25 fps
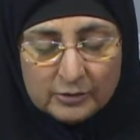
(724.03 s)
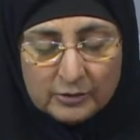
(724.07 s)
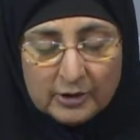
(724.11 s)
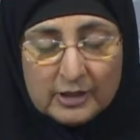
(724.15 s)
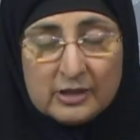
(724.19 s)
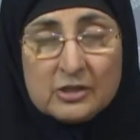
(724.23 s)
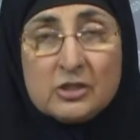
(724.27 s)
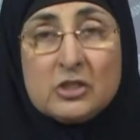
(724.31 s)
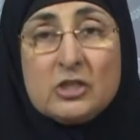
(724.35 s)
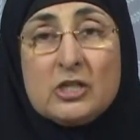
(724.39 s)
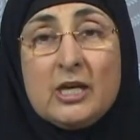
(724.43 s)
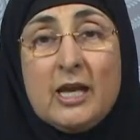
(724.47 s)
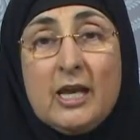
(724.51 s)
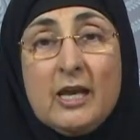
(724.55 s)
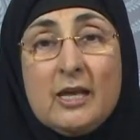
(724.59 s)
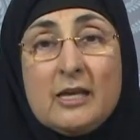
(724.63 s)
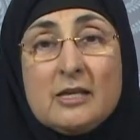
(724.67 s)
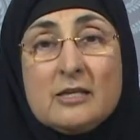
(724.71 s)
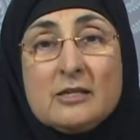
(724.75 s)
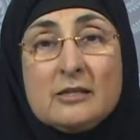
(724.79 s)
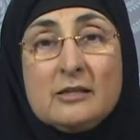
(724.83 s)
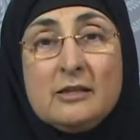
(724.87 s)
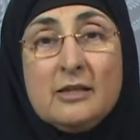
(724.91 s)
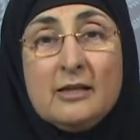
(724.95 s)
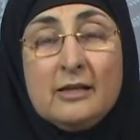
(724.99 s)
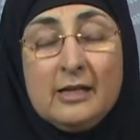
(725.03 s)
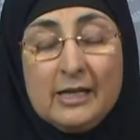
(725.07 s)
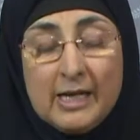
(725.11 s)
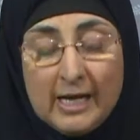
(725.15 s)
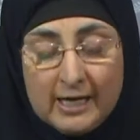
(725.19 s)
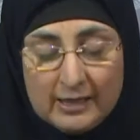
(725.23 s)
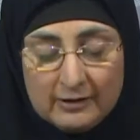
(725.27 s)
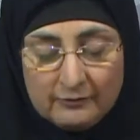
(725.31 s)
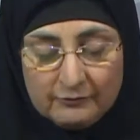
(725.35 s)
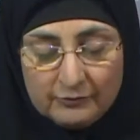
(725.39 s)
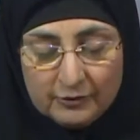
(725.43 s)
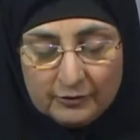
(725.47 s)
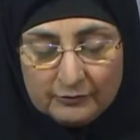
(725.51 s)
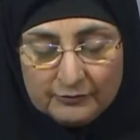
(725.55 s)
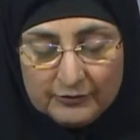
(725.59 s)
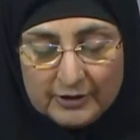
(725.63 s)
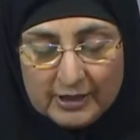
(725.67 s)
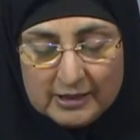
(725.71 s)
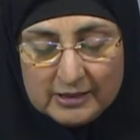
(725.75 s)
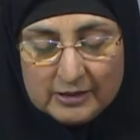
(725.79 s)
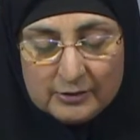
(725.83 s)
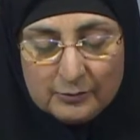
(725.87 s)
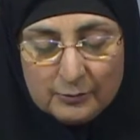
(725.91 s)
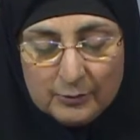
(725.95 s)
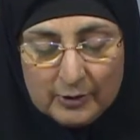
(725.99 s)
to exchange the life of
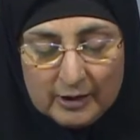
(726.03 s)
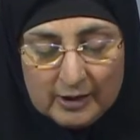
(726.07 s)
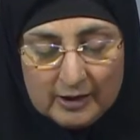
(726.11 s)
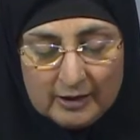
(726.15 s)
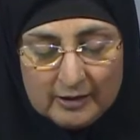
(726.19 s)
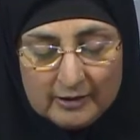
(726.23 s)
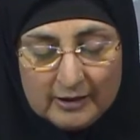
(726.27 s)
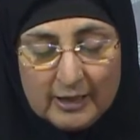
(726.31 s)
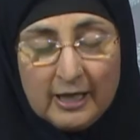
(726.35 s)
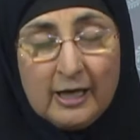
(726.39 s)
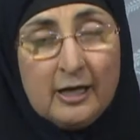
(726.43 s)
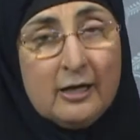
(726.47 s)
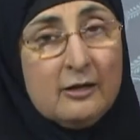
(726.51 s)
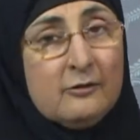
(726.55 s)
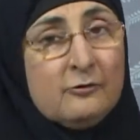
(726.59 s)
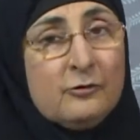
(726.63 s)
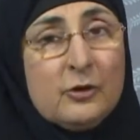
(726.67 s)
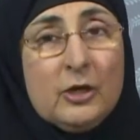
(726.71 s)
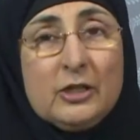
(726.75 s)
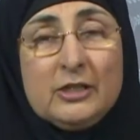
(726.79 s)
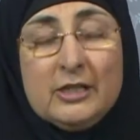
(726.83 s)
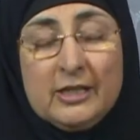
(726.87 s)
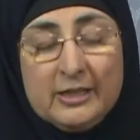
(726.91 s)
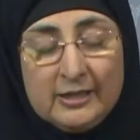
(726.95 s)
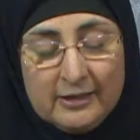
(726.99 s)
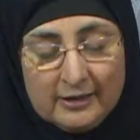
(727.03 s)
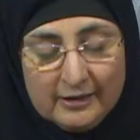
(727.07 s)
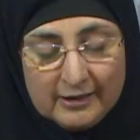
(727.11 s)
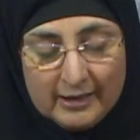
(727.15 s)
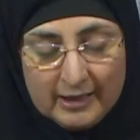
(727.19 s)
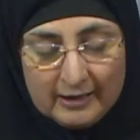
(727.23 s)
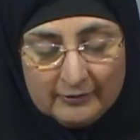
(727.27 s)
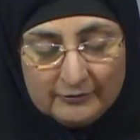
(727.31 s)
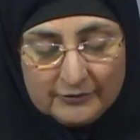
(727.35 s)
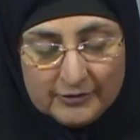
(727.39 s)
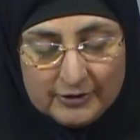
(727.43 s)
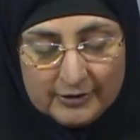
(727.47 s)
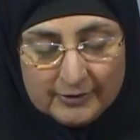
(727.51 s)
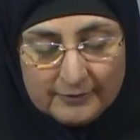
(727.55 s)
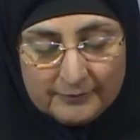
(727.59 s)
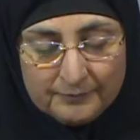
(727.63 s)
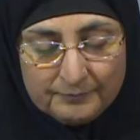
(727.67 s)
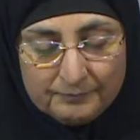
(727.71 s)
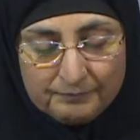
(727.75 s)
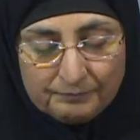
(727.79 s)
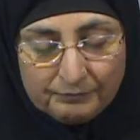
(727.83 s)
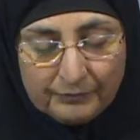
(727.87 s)
this world for the hereafter.